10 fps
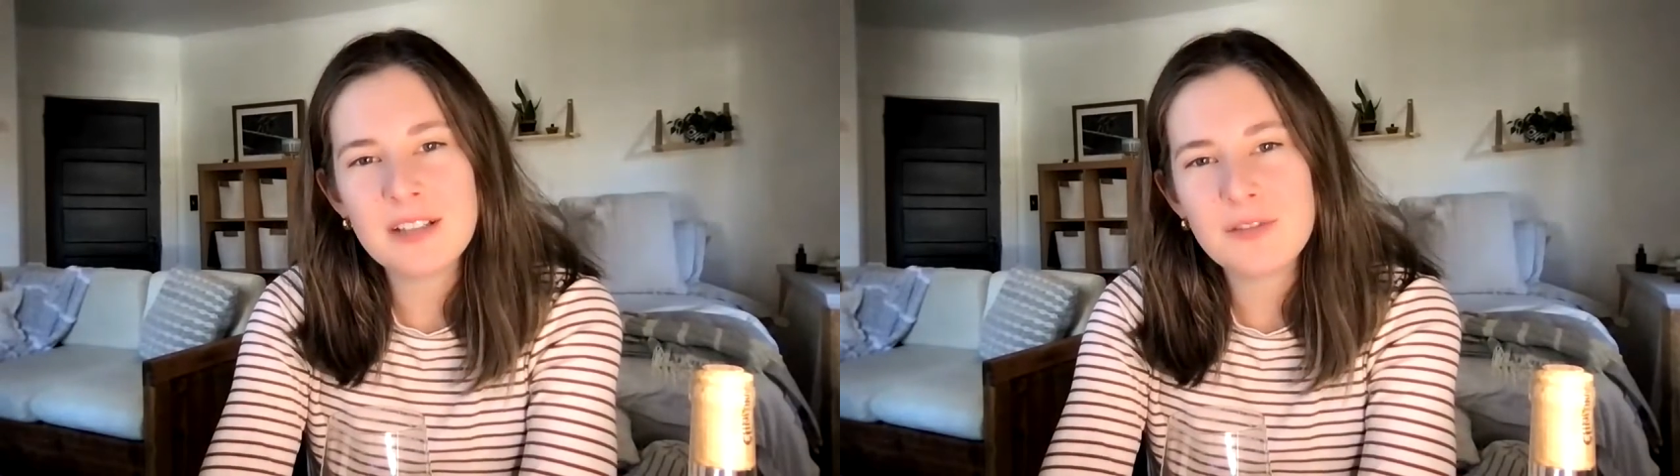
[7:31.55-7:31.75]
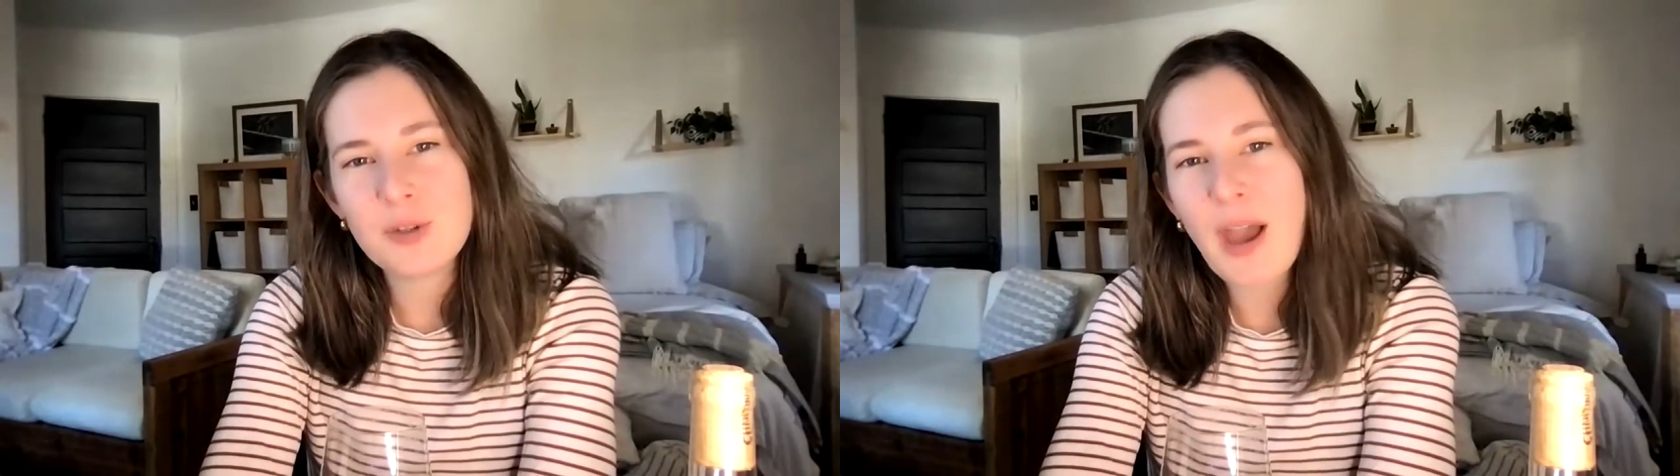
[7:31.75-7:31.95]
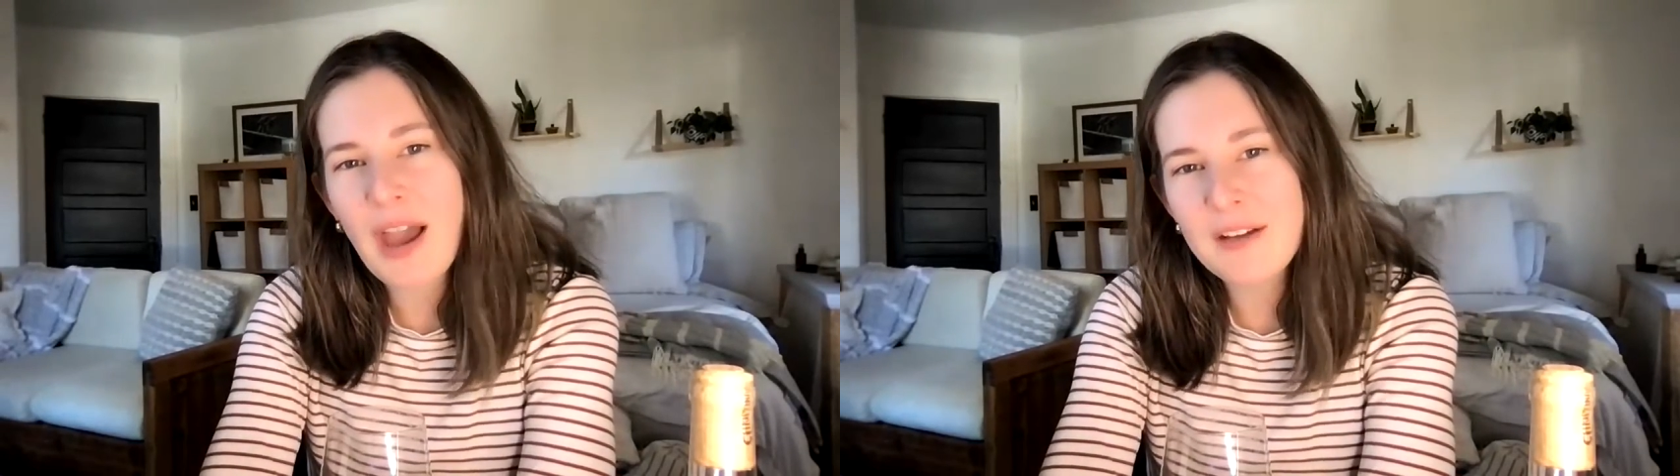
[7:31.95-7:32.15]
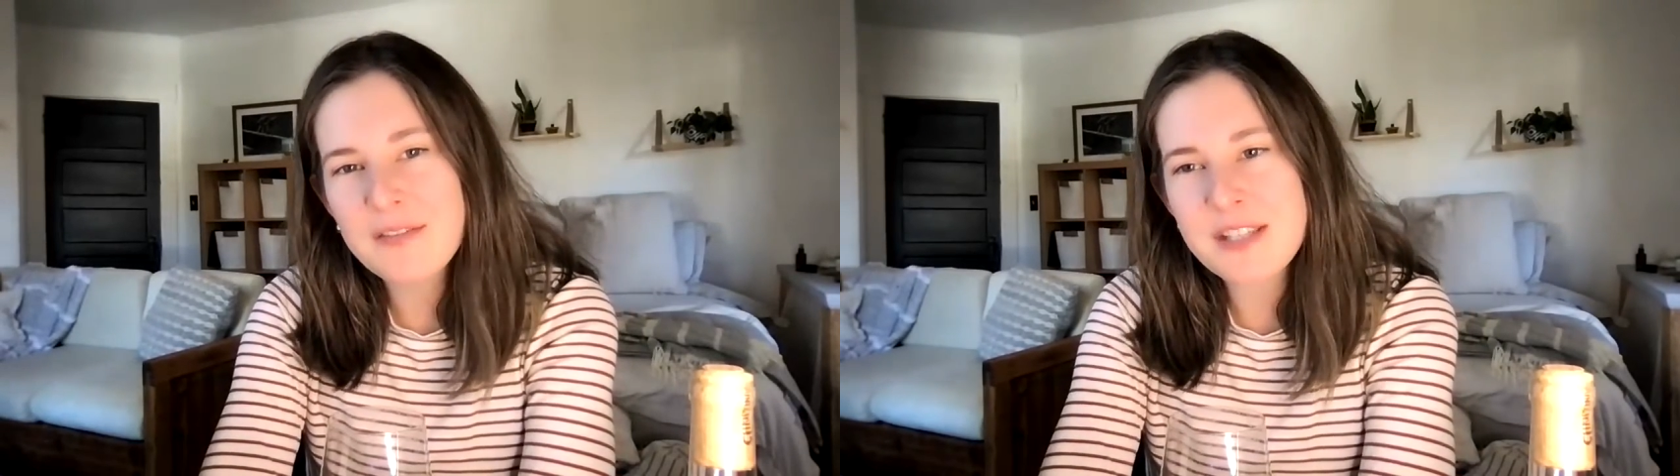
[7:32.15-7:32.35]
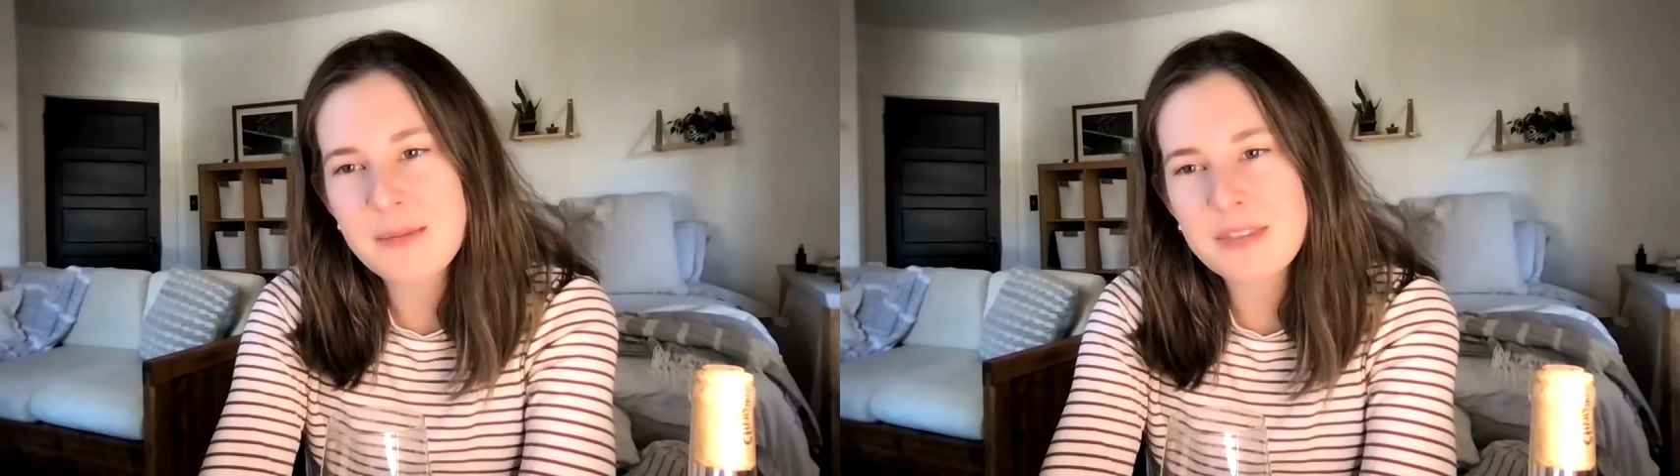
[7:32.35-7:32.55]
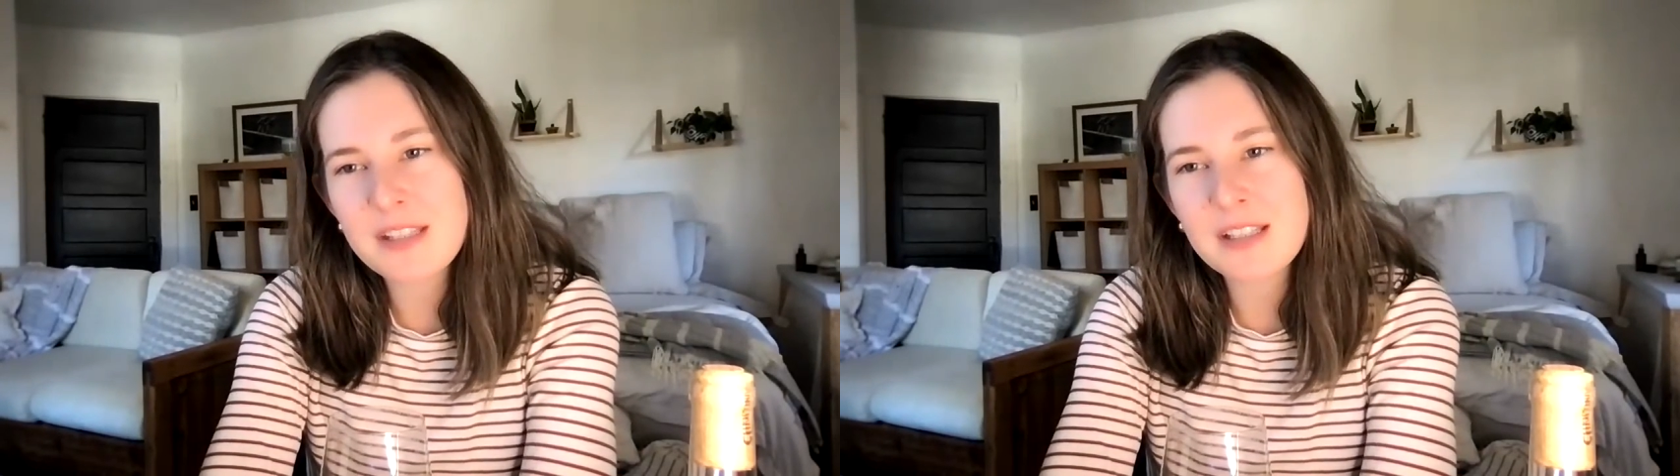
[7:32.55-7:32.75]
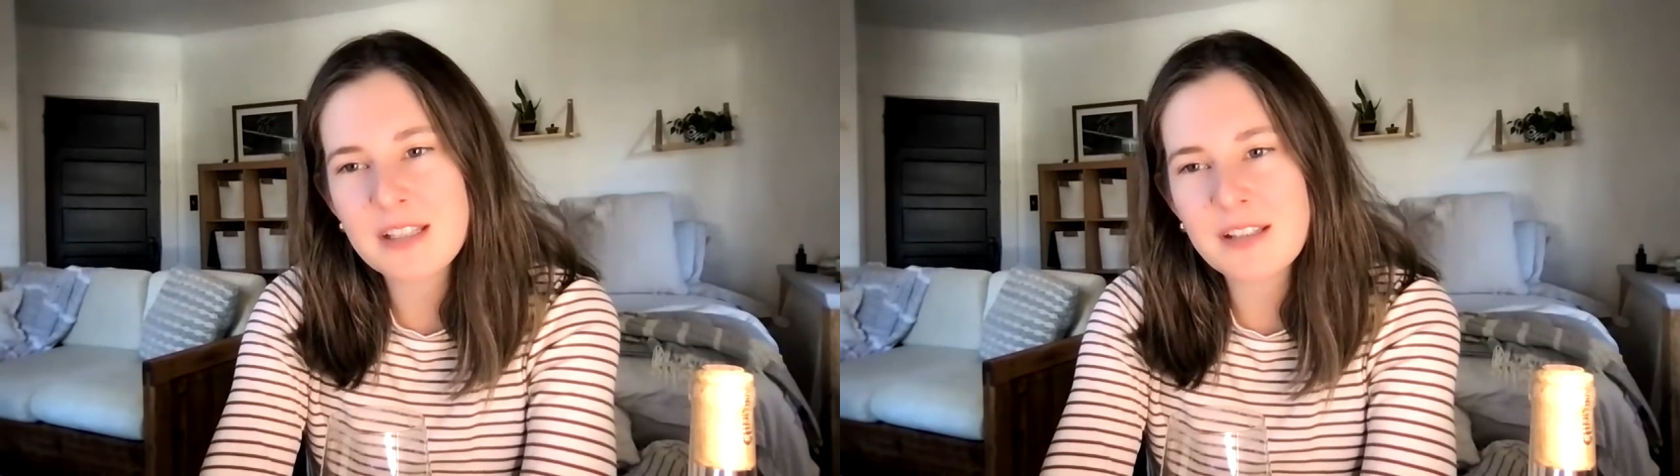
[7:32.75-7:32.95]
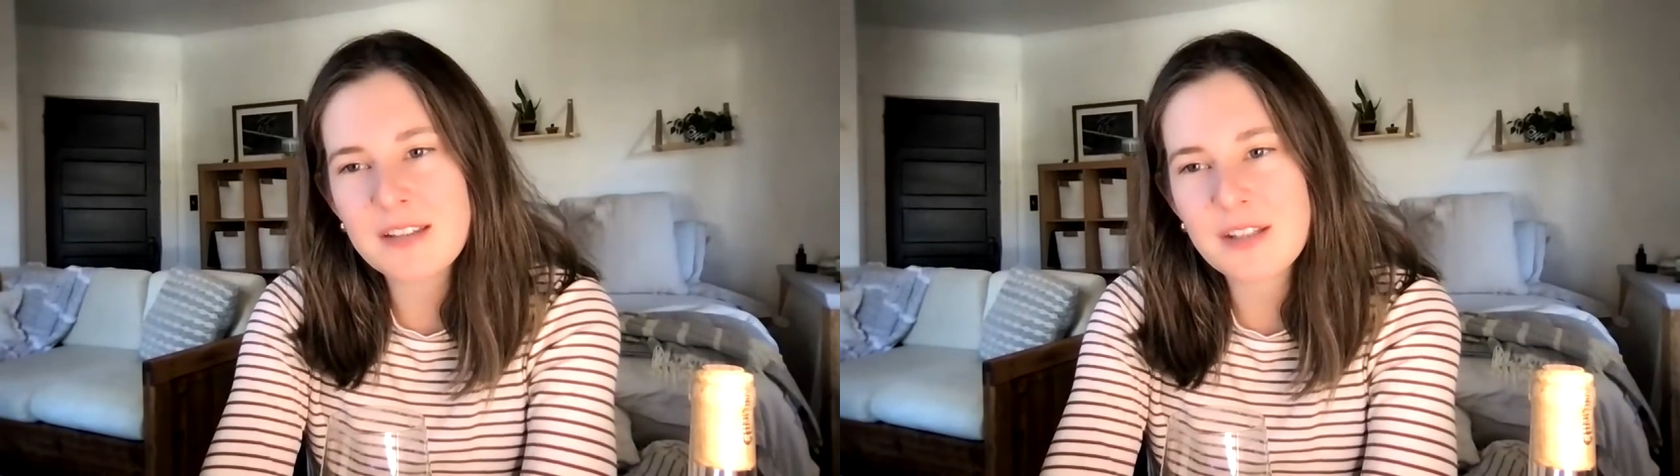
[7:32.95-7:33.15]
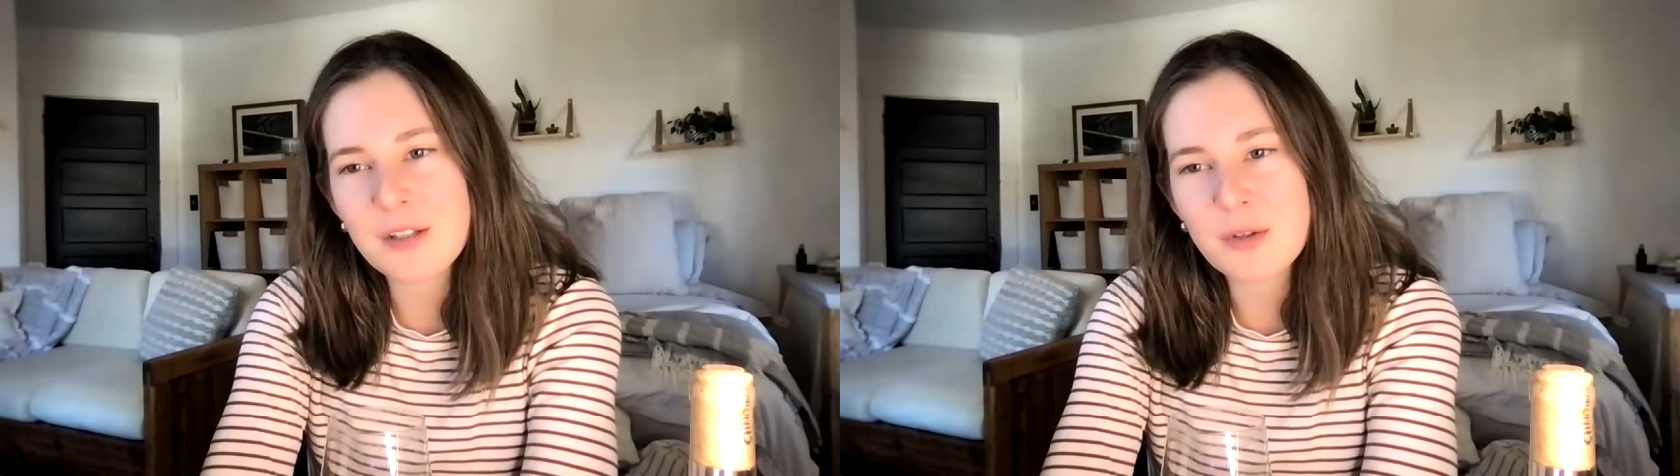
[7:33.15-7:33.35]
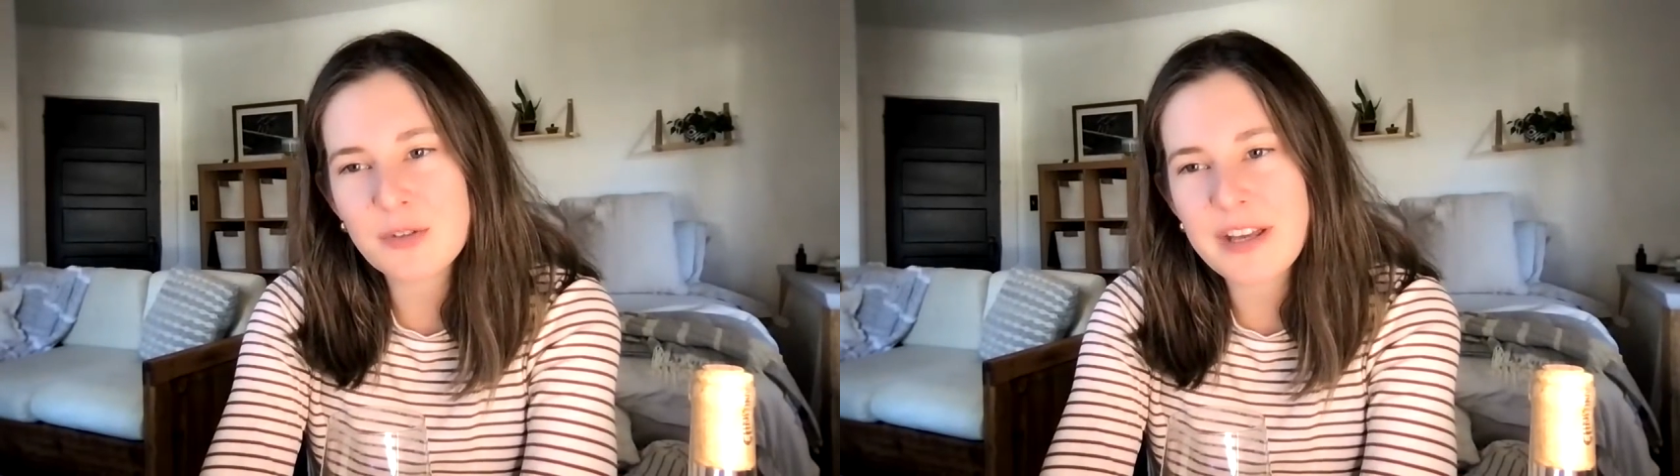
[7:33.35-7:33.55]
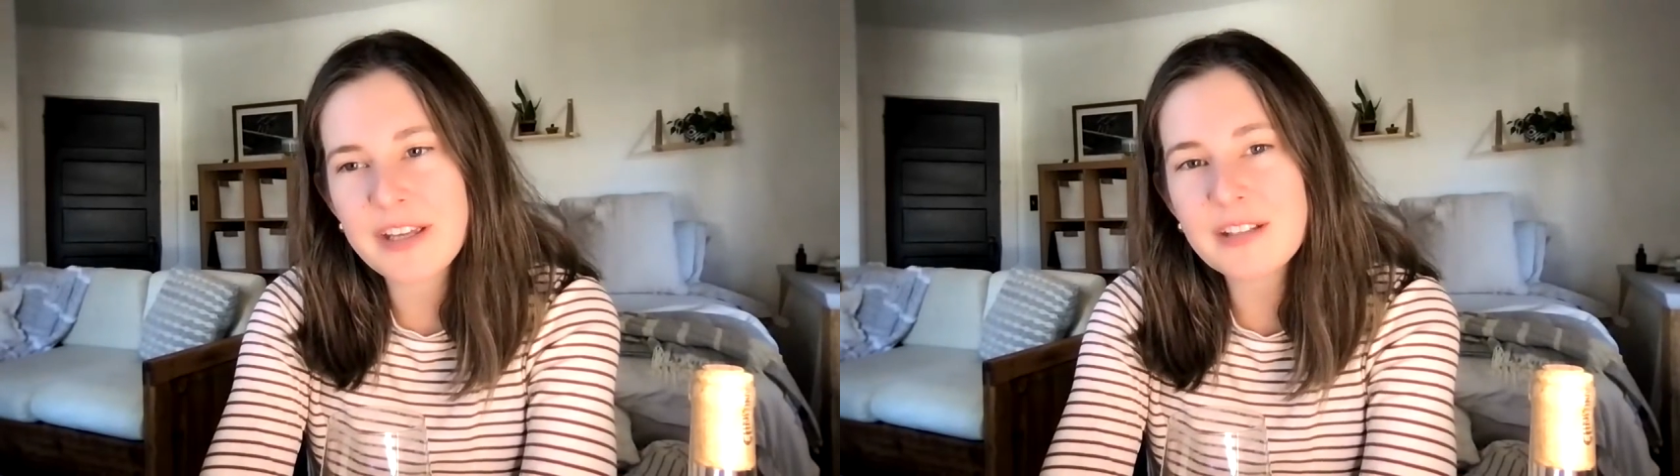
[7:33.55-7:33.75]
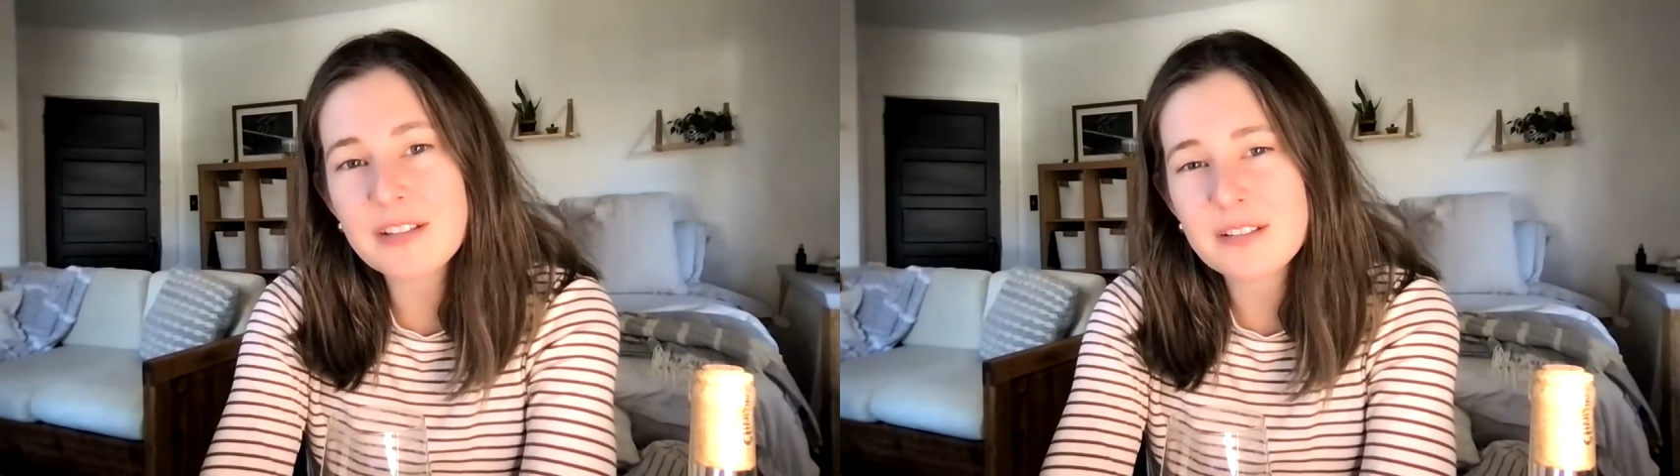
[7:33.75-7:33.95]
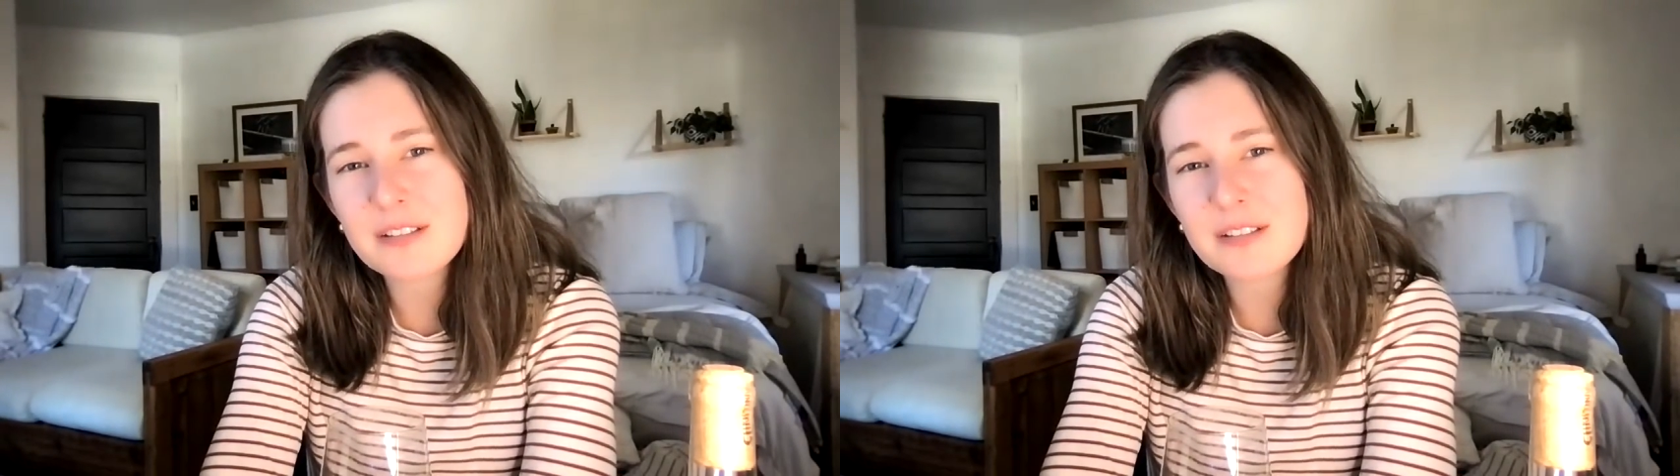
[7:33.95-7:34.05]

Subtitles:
if you have something that you're like